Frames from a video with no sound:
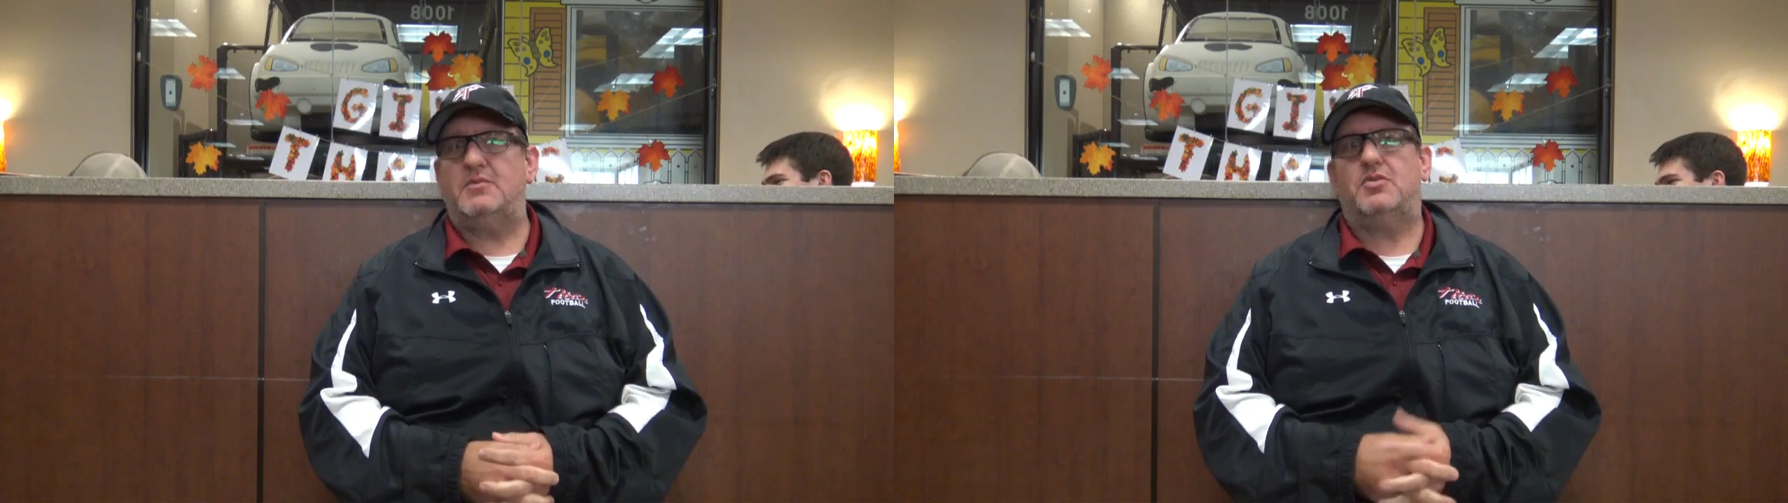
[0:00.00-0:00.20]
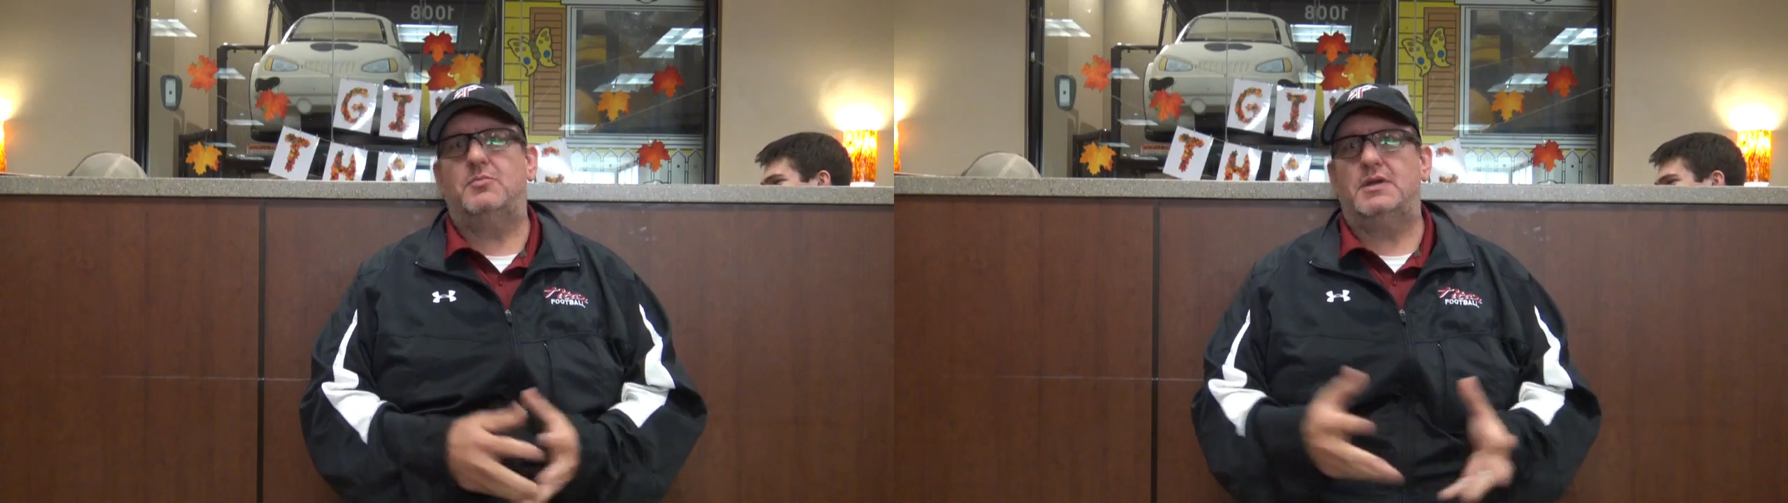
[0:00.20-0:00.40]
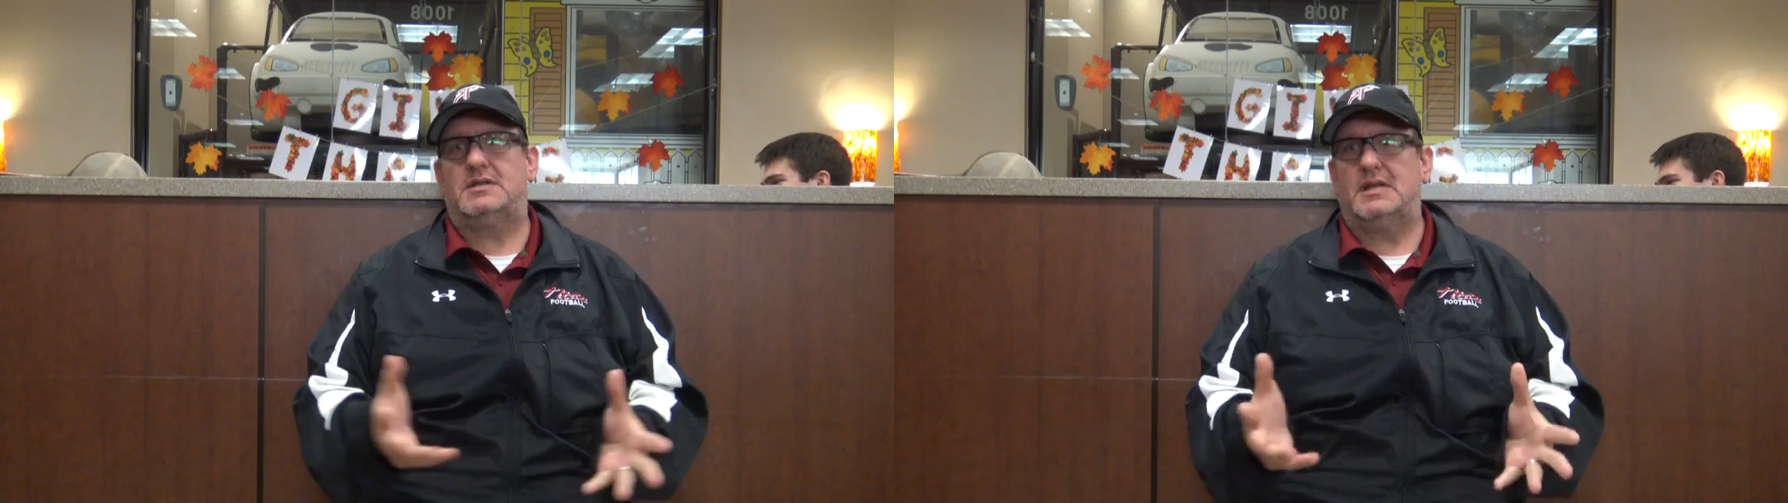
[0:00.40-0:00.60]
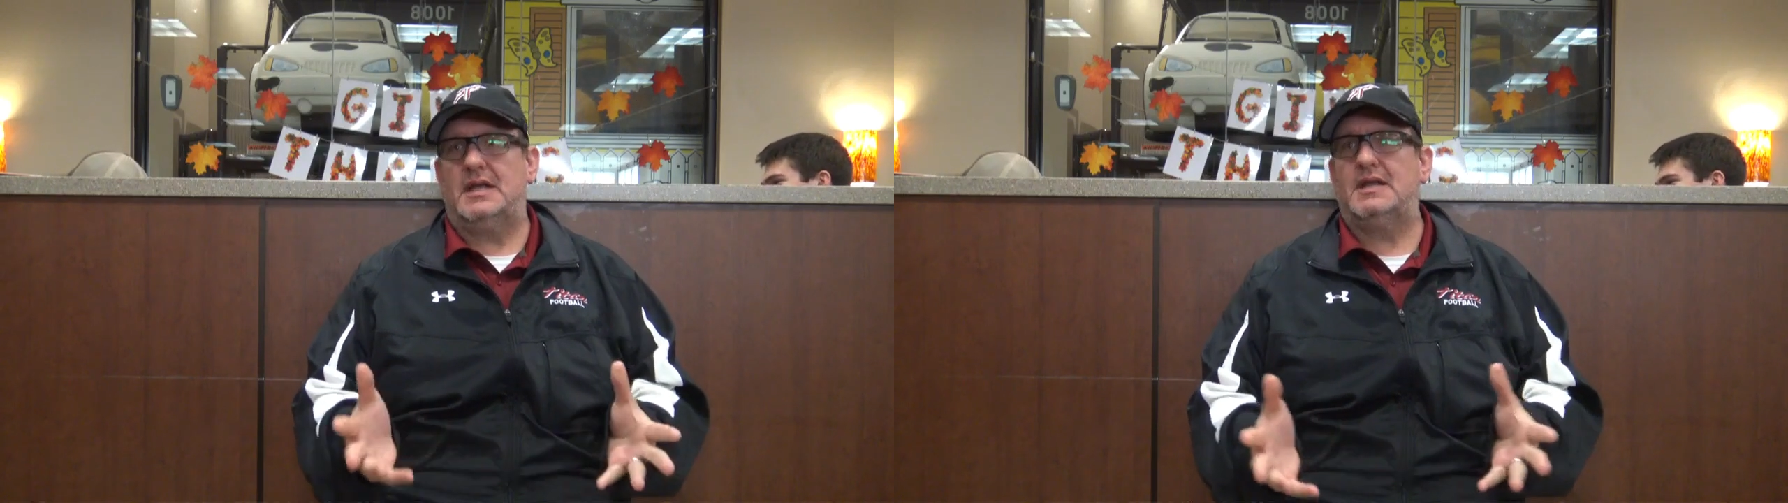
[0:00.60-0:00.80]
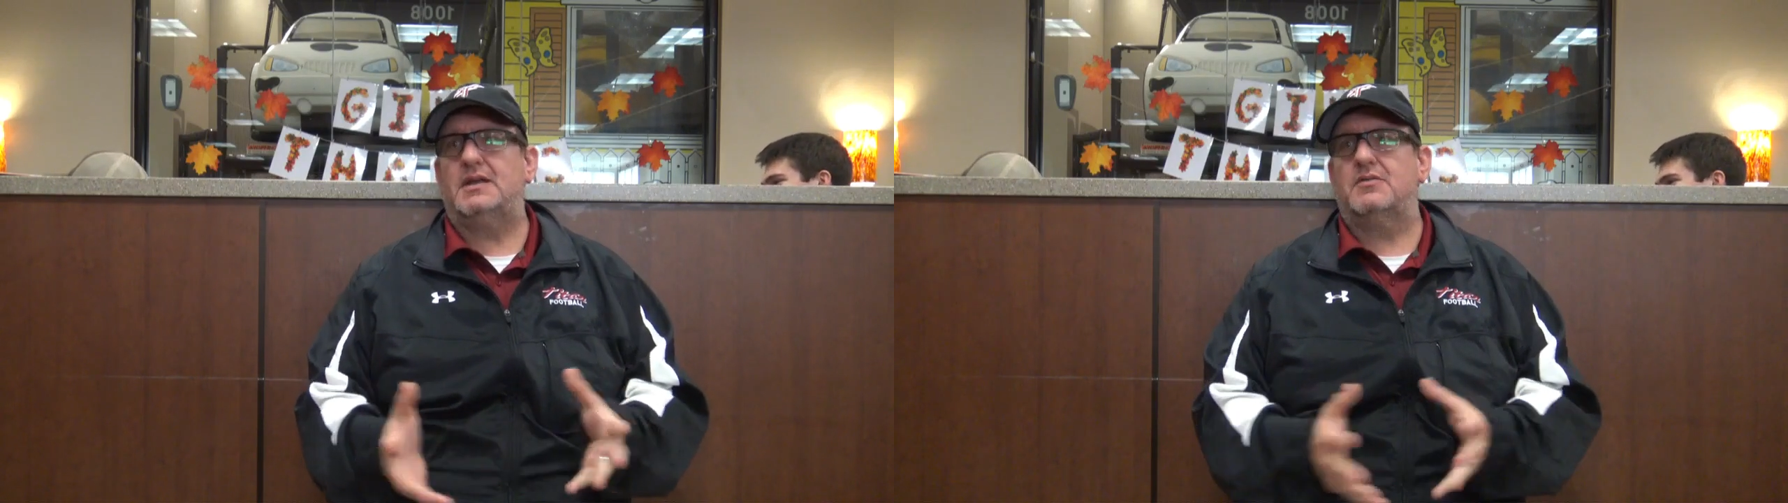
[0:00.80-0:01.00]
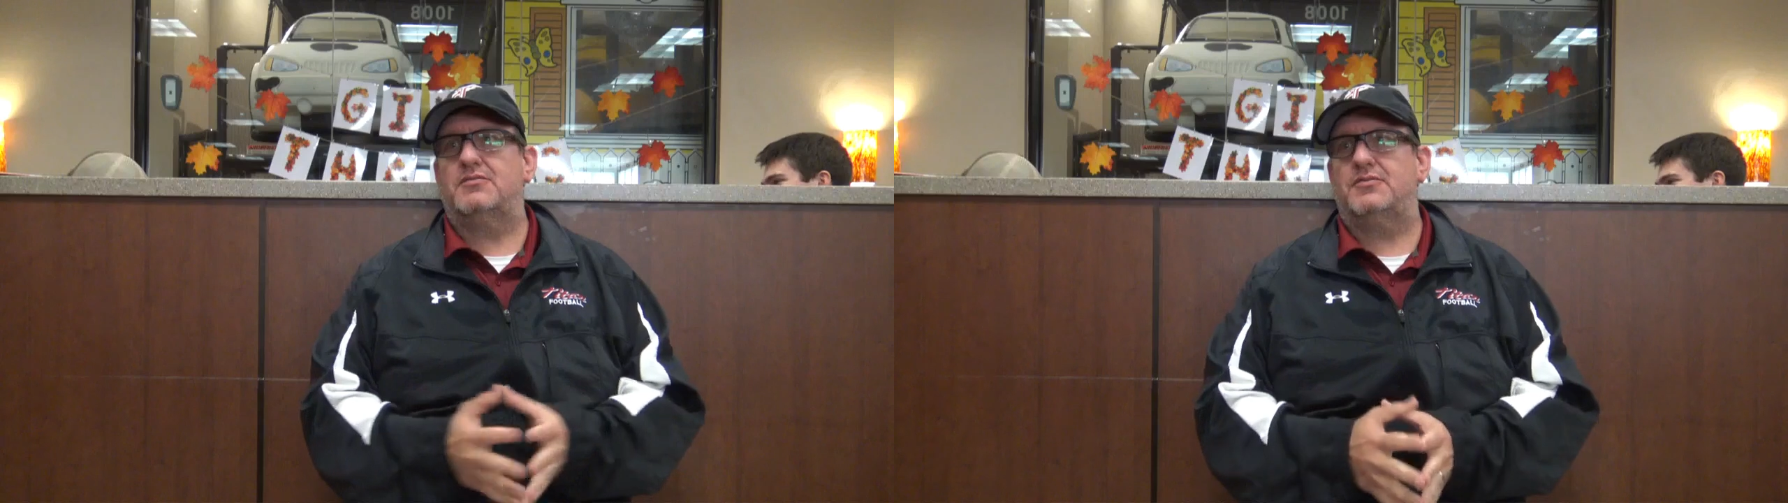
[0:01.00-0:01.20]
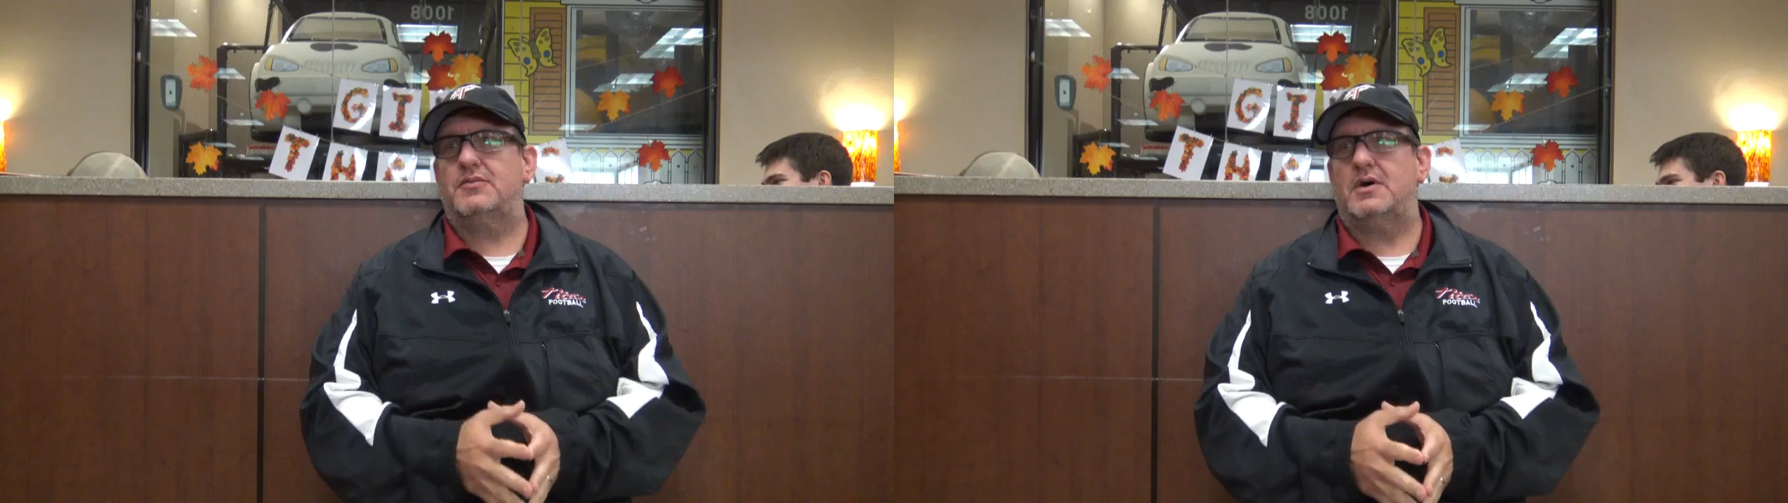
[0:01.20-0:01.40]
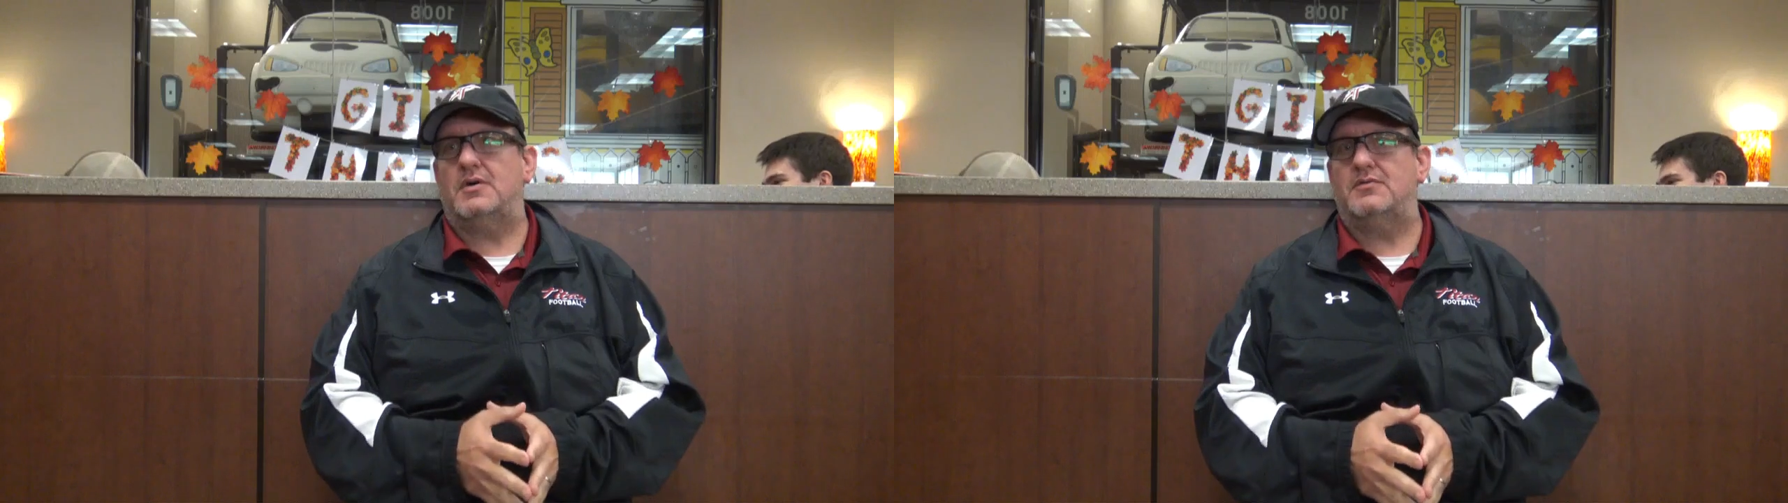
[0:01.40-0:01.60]
to me at the end of
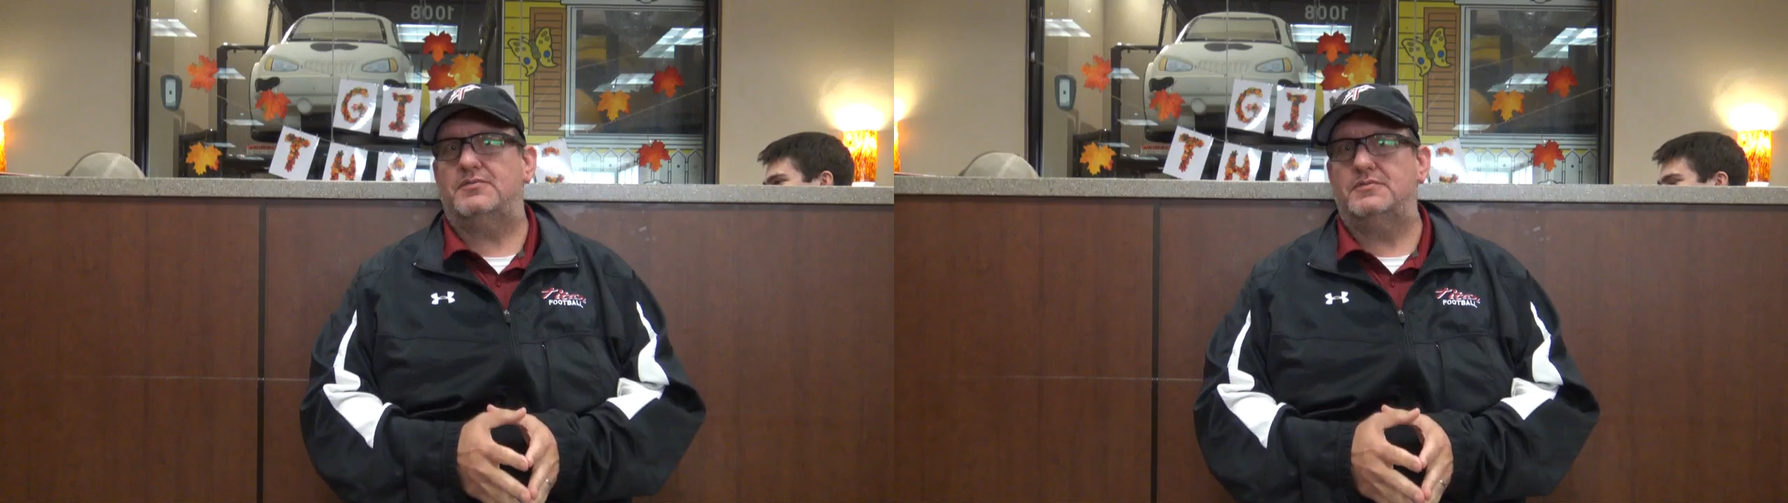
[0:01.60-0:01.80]
the